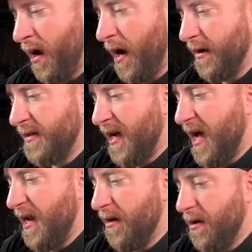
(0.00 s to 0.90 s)
out of
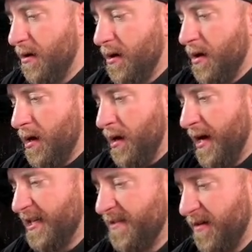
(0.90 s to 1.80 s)
10,
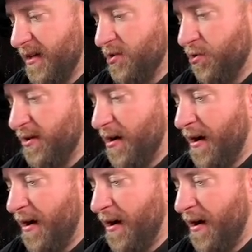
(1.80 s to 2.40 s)
Nick Smith Jr.